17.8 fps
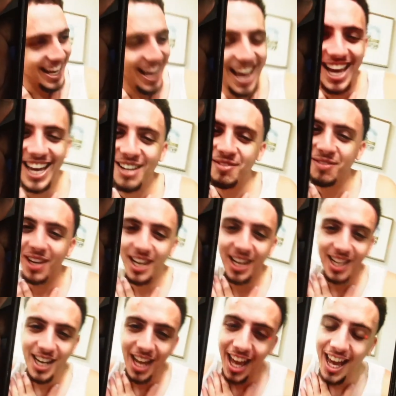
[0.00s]
Hey,
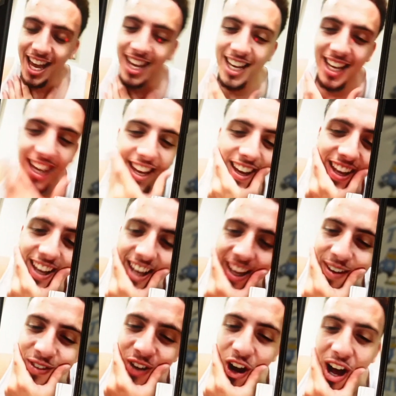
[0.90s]
man. Hey,
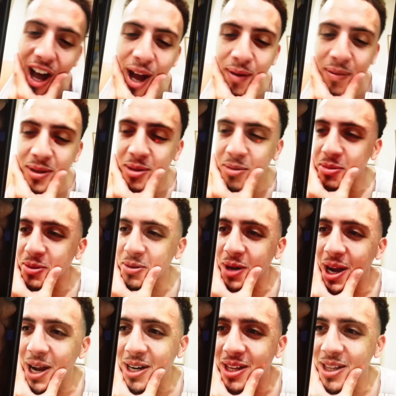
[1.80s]
if y'all haven't
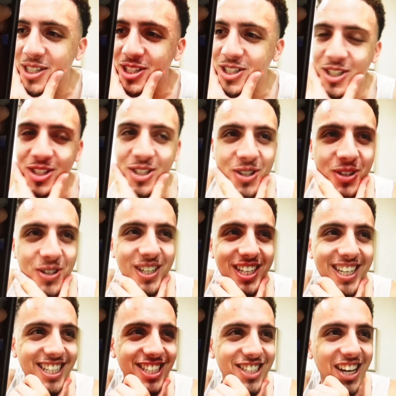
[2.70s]
subscribed to the To Do
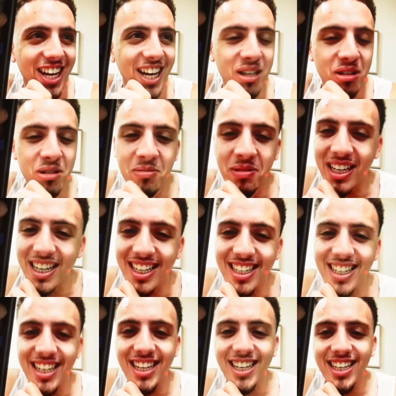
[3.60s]
It channel,
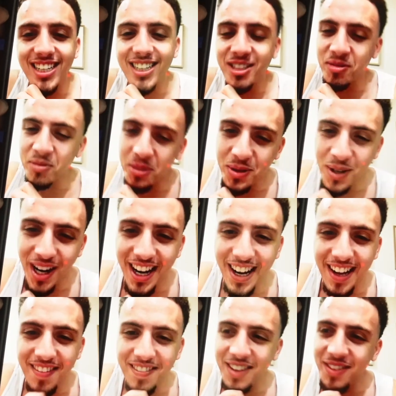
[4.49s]
man,
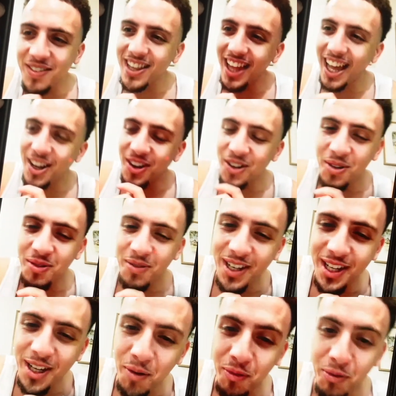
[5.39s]
subscribe. Leave a like on the
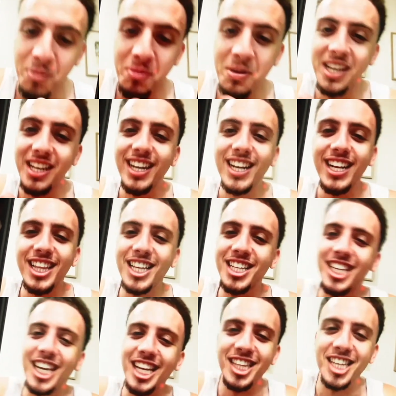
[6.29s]
video for me.
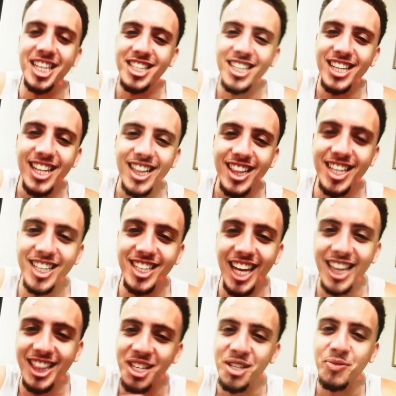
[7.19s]
Let's get
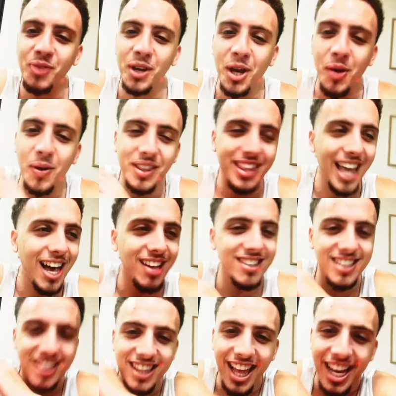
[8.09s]
this video 1,000